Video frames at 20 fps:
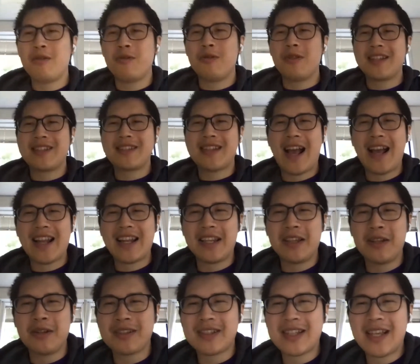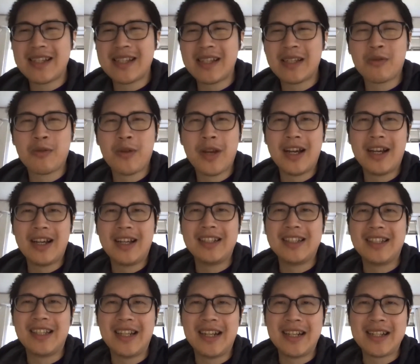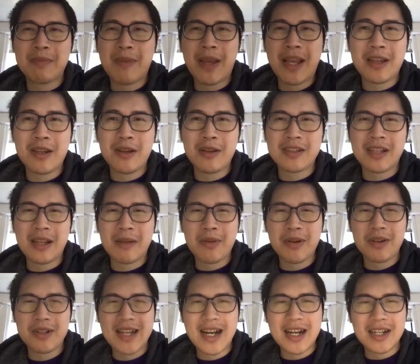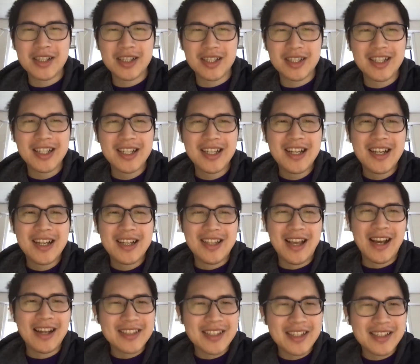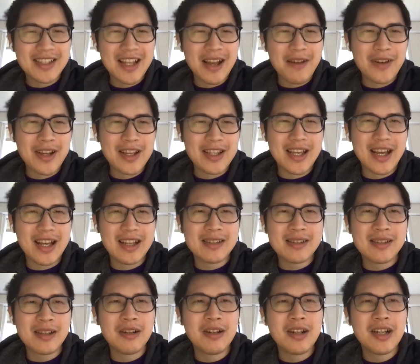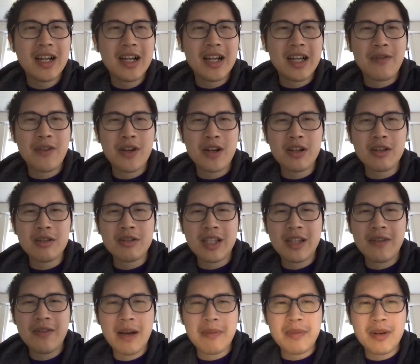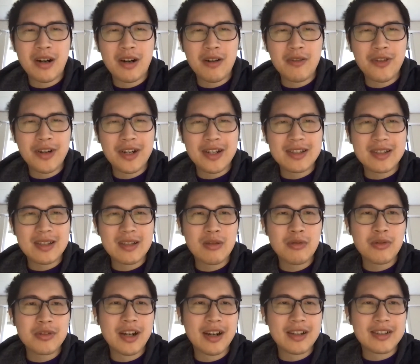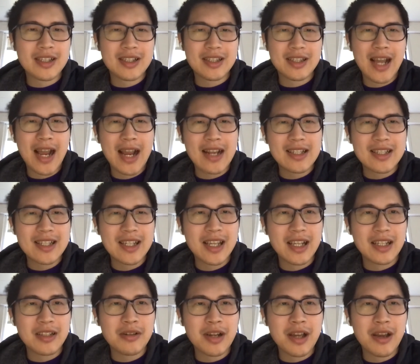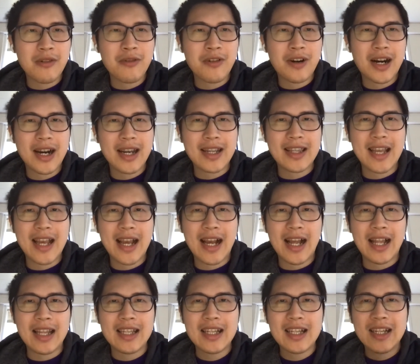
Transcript: is there any use cases where it is being used in production? The answer is definitely yes. So if you go to TVM conference 2019, you can find that